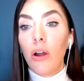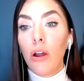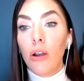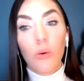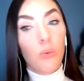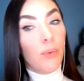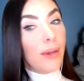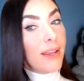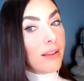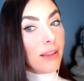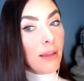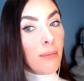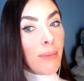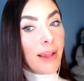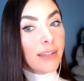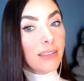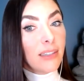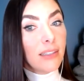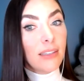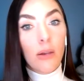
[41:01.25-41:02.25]
it on a weekly
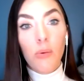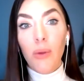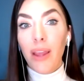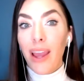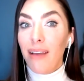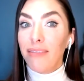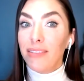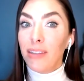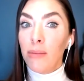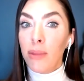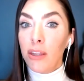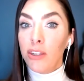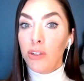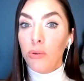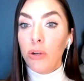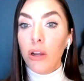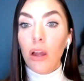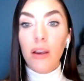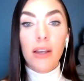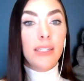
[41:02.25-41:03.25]
basis, and we have some that
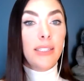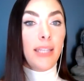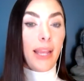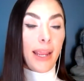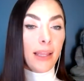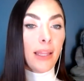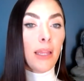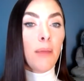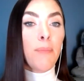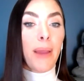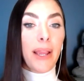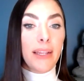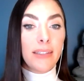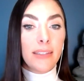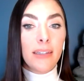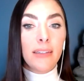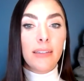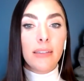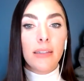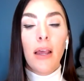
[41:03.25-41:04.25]
do it on a daily
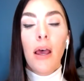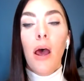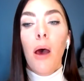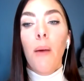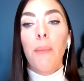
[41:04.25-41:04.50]
basis.